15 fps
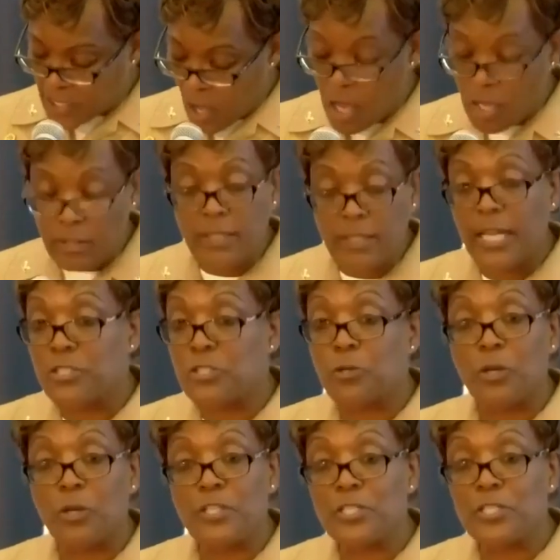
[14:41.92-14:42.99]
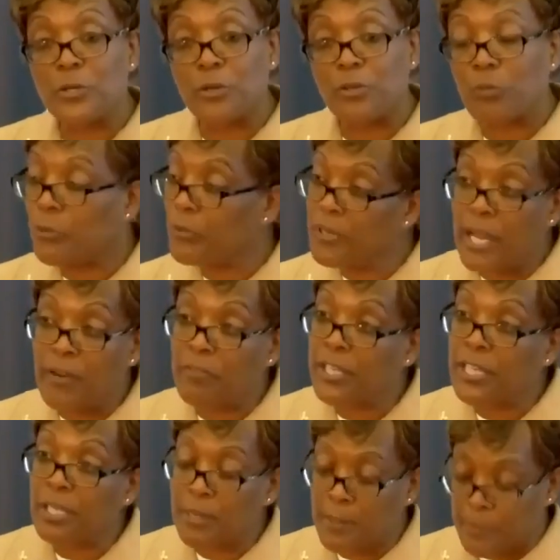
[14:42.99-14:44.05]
as long as you're on this earth. We're never